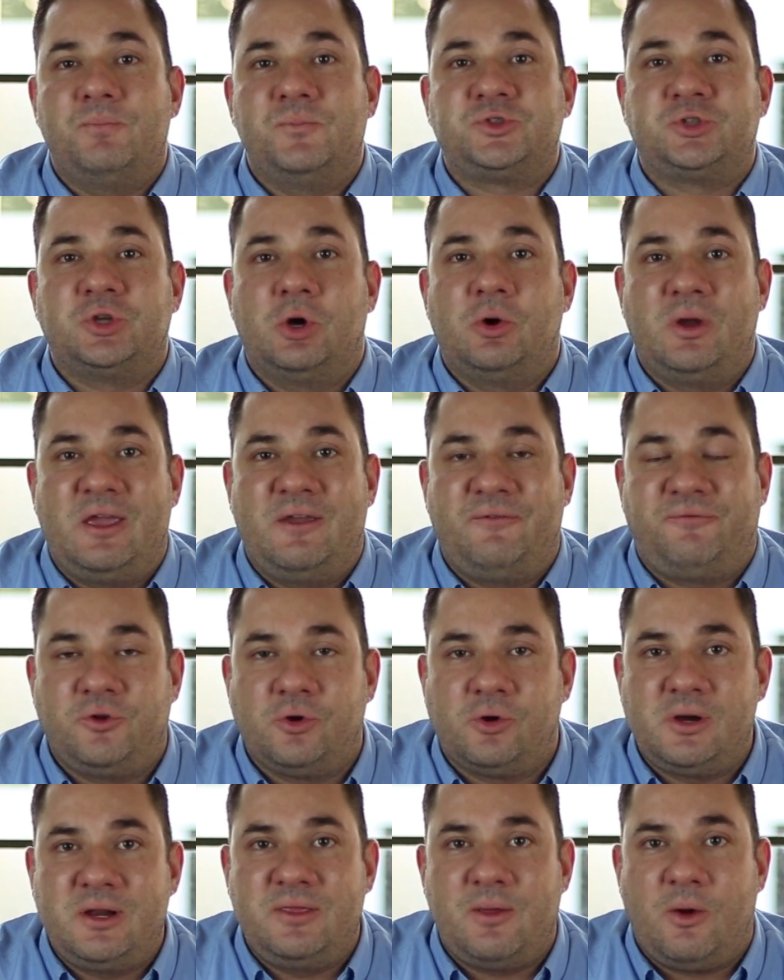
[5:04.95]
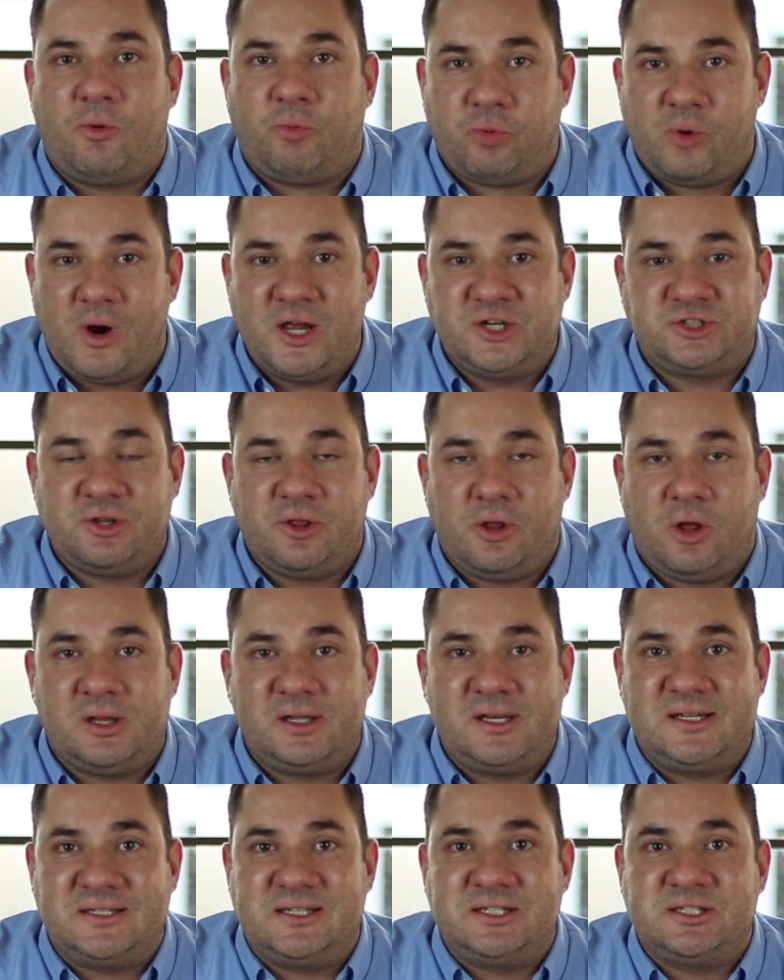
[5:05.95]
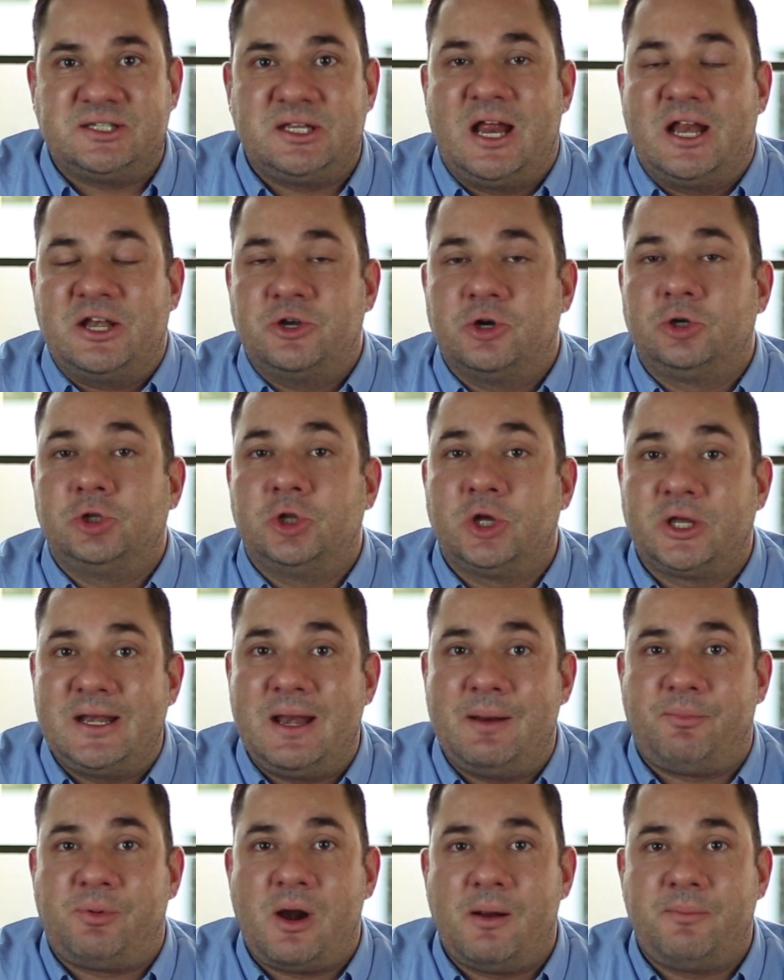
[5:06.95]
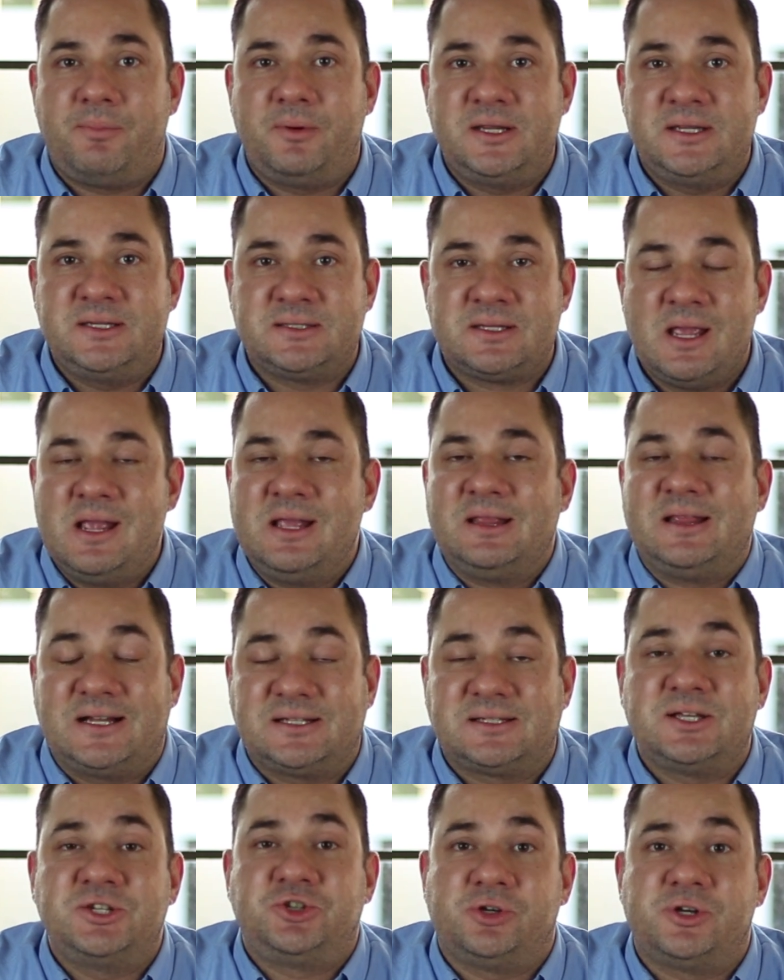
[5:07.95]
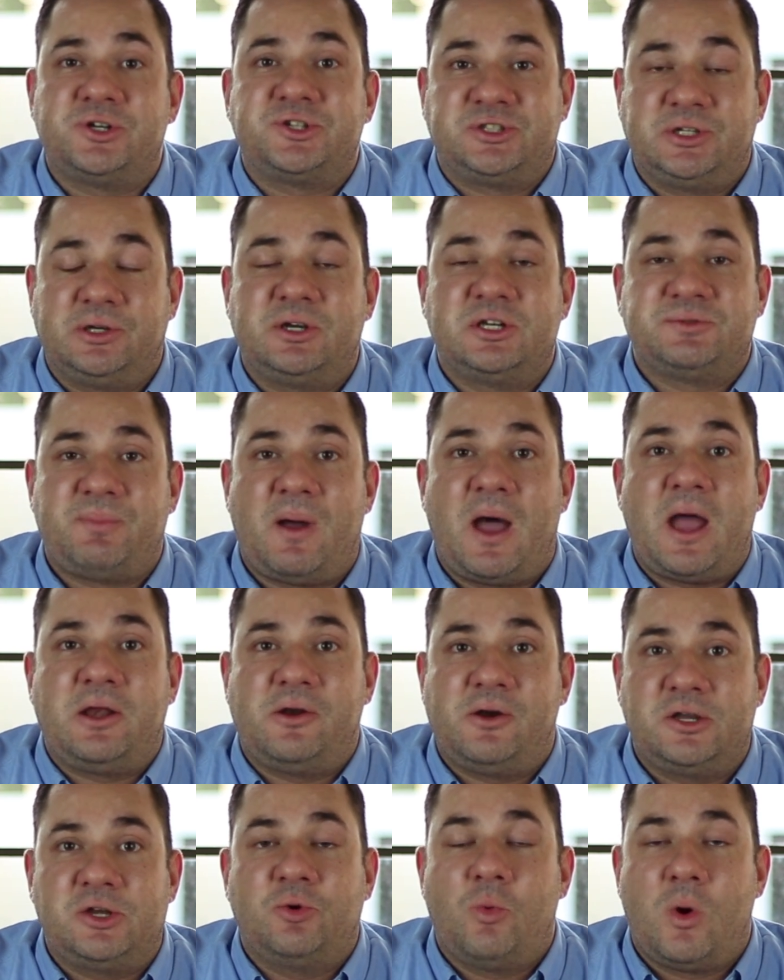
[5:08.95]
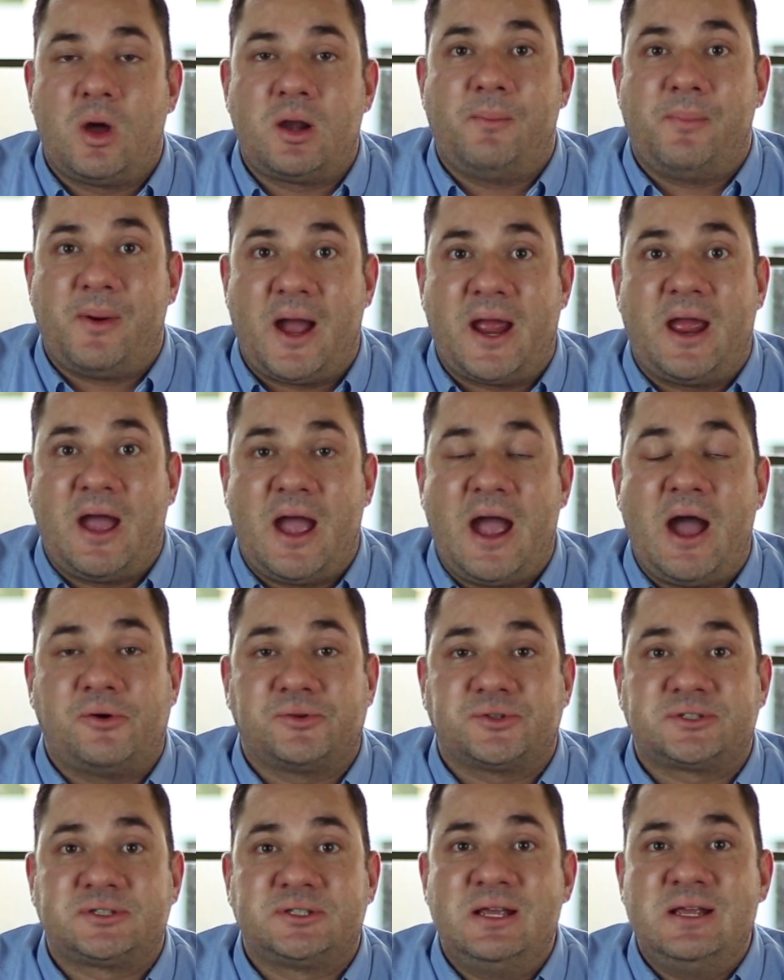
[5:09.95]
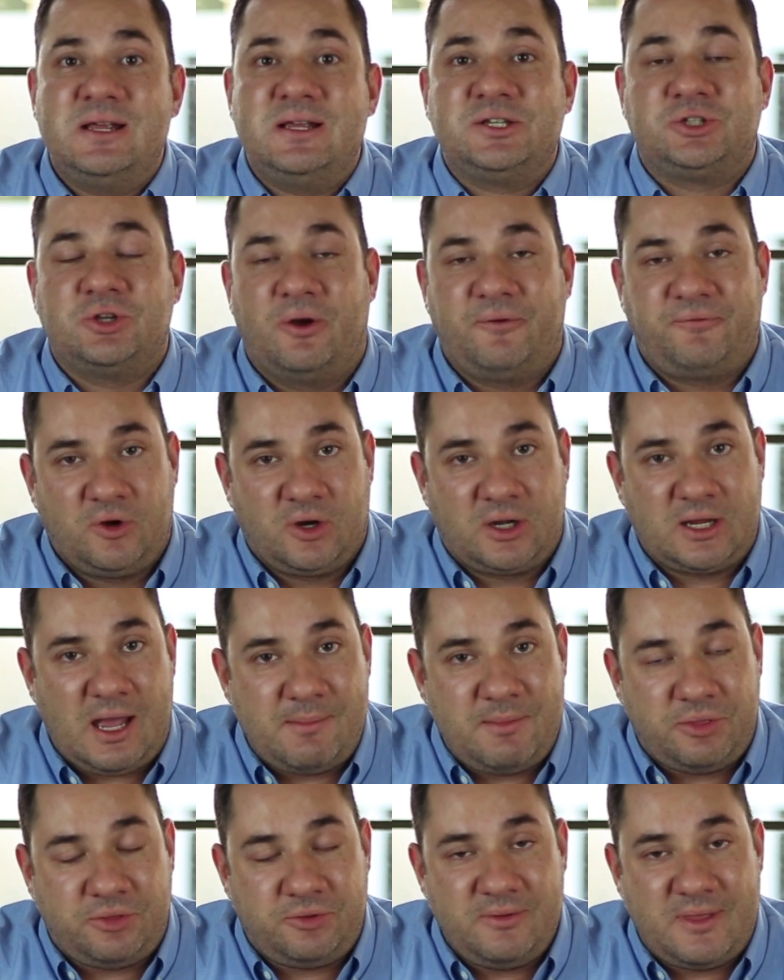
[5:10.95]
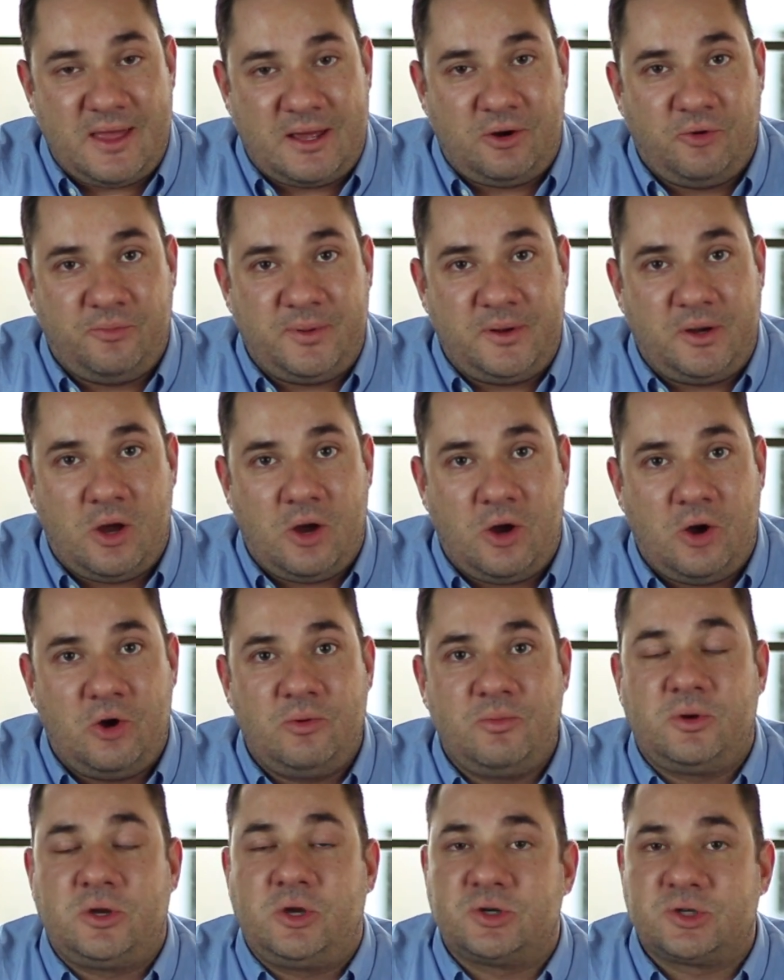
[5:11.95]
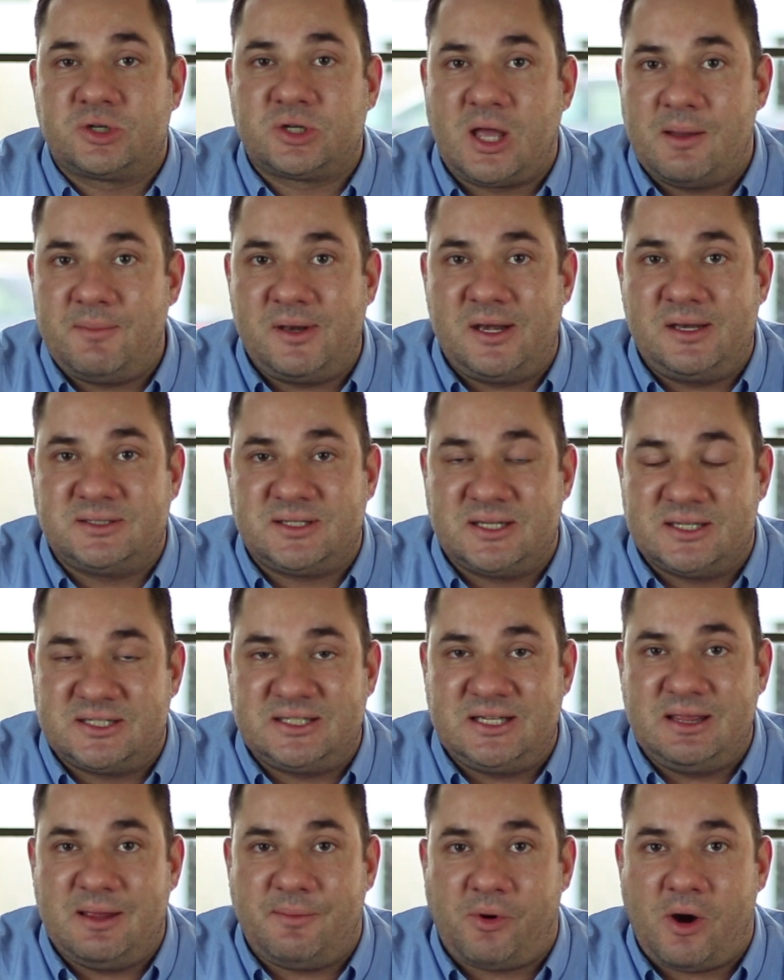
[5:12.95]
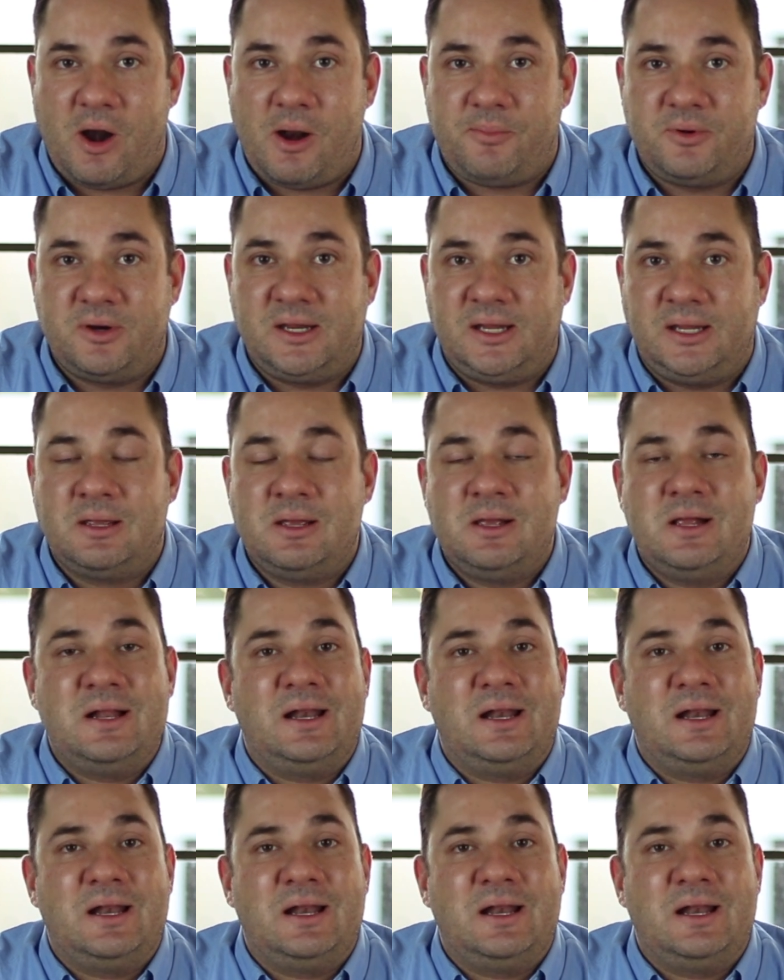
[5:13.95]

So if you're in the rush of the holiday season and you're looking at properties, that's because you're a serious buyer and you want to buy a house. So if you're coming through that open home, you're coming to see the property,